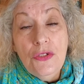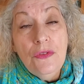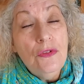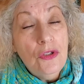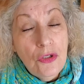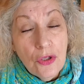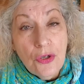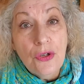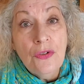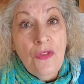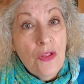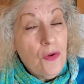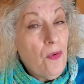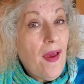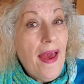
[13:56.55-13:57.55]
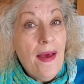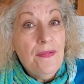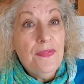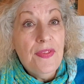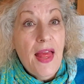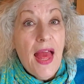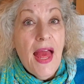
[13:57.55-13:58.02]
learn the
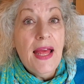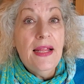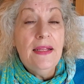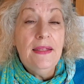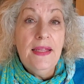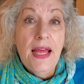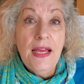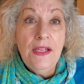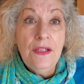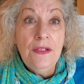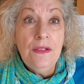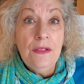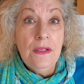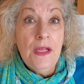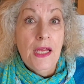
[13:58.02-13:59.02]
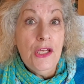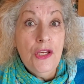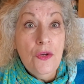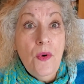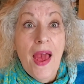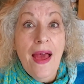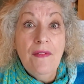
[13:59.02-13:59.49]
craft that
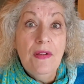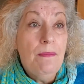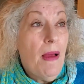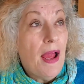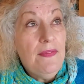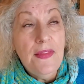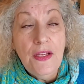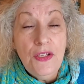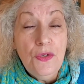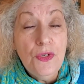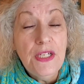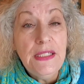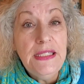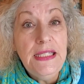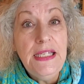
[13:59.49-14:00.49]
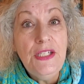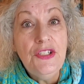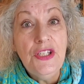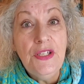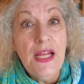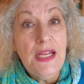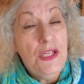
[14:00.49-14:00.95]
you have in mind that you can teach,
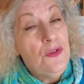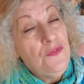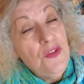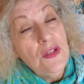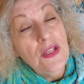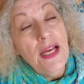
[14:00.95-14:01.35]
and that you feel